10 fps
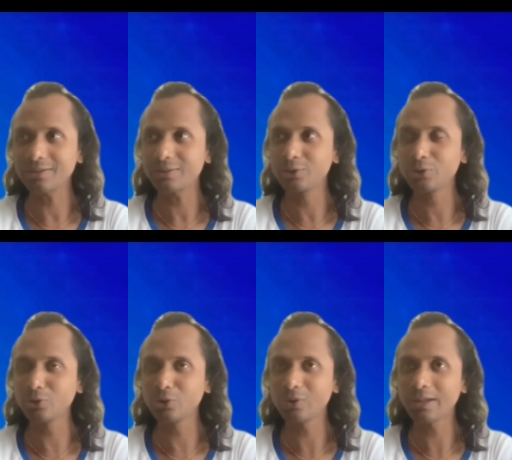
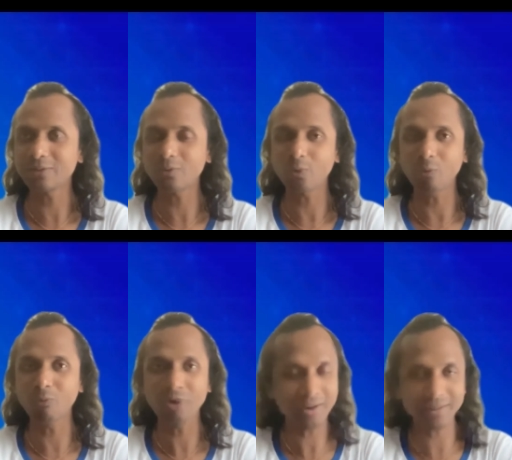like
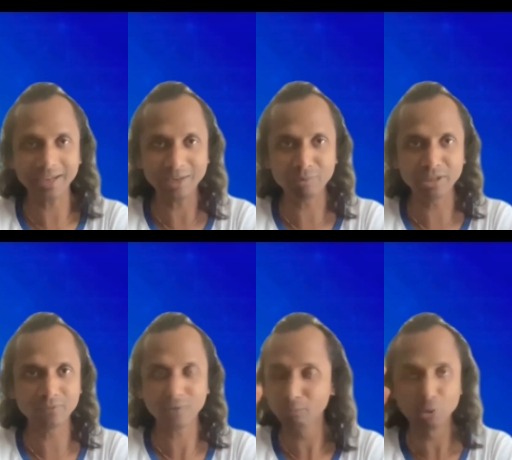where they get money
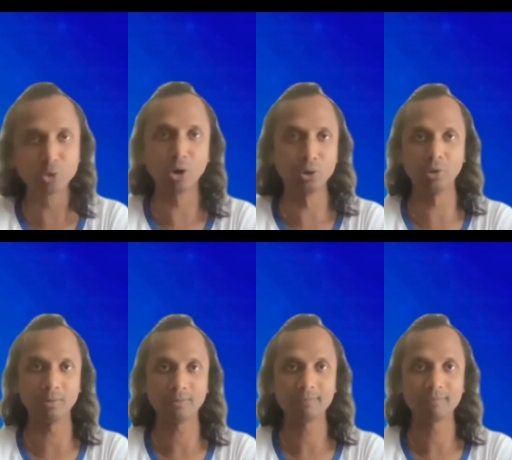from, you don't know.